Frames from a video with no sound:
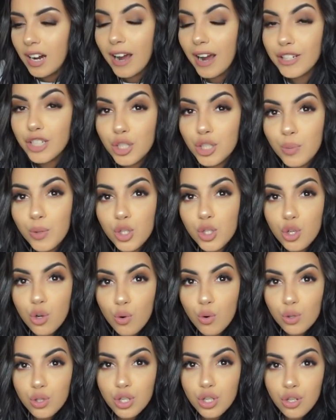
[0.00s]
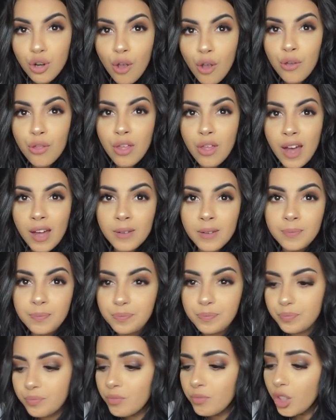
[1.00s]
I just want you all to know that,
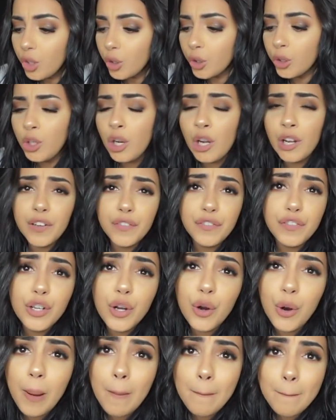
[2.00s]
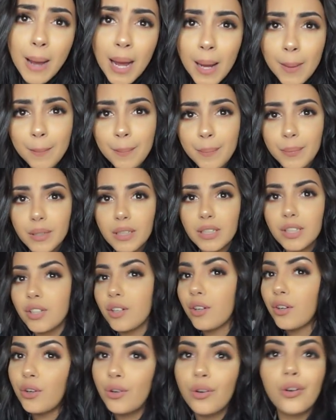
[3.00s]
you know, if you're a mum,
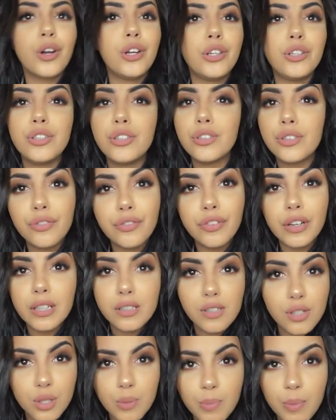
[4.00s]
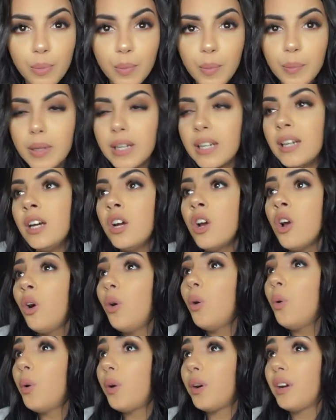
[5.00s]
good on you. You're a freaking superwoman.
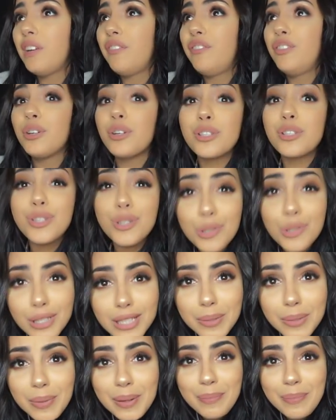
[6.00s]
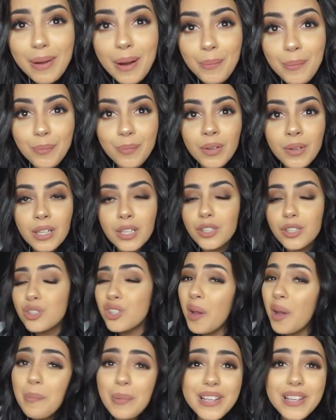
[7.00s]
Or if you're a soon-to-be mum,
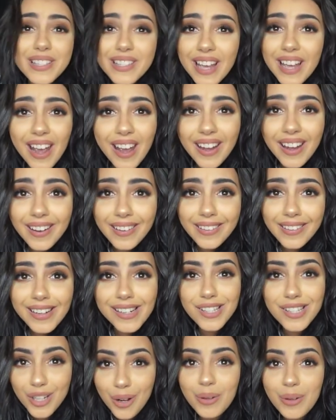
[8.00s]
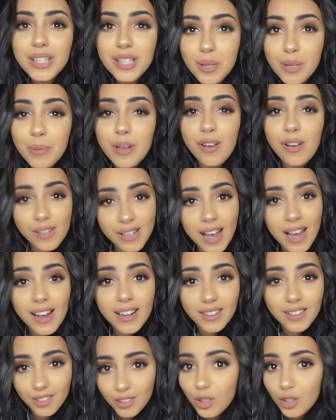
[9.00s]
don't be scared. It's going to be
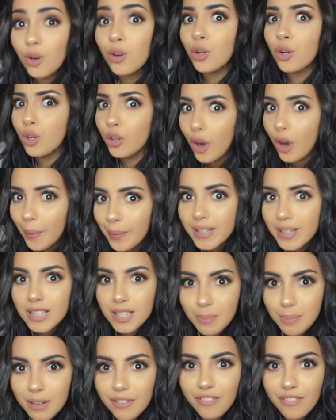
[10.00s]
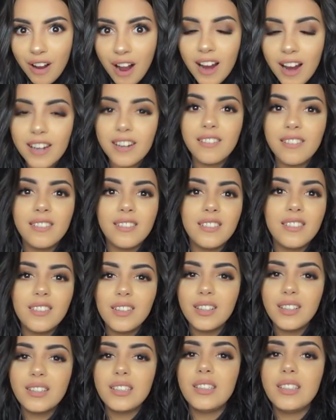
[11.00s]
okay. You're going to be fine.
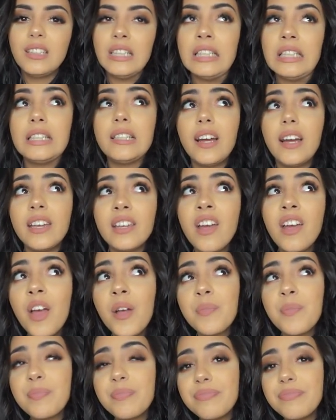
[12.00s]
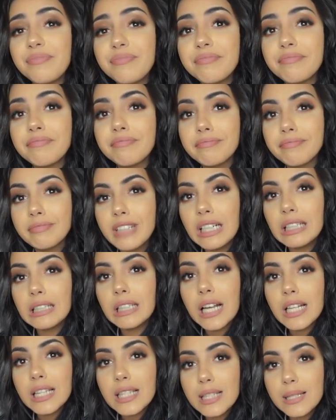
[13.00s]
And yeah,
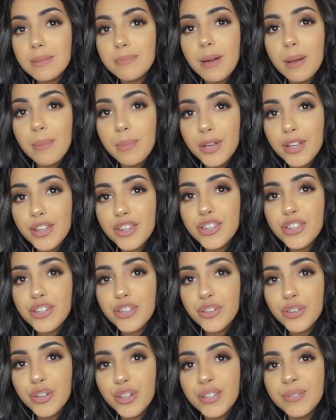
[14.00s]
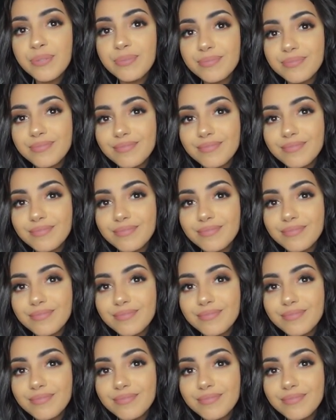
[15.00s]
that's my birth story.